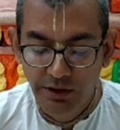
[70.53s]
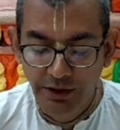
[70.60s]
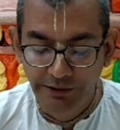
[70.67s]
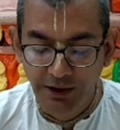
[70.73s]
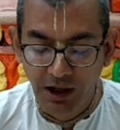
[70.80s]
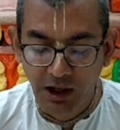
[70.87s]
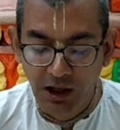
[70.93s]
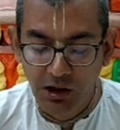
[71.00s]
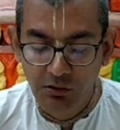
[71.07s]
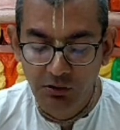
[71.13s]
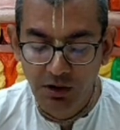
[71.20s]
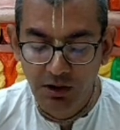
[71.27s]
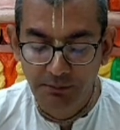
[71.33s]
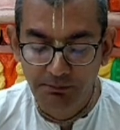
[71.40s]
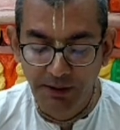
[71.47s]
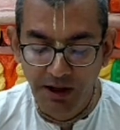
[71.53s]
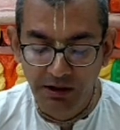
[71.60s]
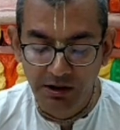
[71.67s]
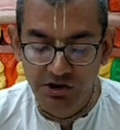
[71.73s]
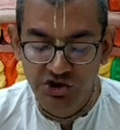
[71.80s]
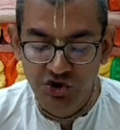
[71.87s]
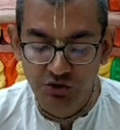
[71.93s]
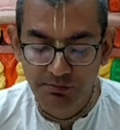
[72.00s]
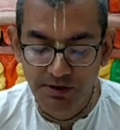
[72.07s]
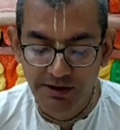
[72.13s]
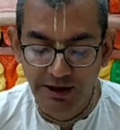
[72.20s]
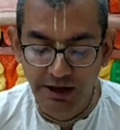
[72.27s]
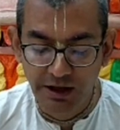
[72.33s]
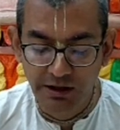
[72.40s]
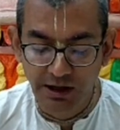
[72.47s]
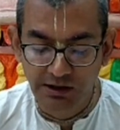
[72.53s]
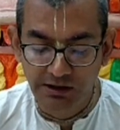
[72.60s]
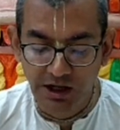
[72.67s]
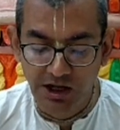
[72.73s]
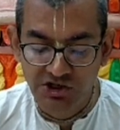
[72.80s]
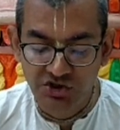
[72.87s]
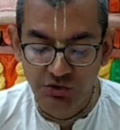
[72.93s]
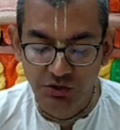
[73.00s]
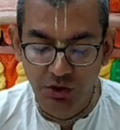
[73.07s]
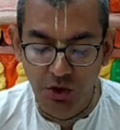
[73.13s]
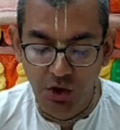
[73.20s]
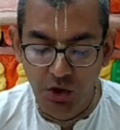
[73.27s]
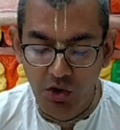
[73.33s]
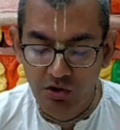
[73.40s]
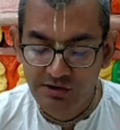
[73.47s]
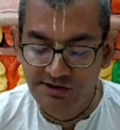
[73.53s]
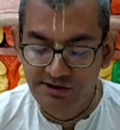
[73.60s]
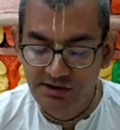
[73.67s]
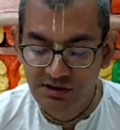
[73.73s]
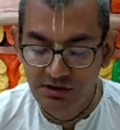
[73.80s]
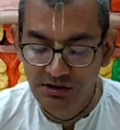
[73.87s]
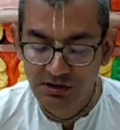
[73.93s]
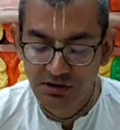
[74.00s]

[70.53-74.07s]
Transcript: and how a placard should be there attached to the horse,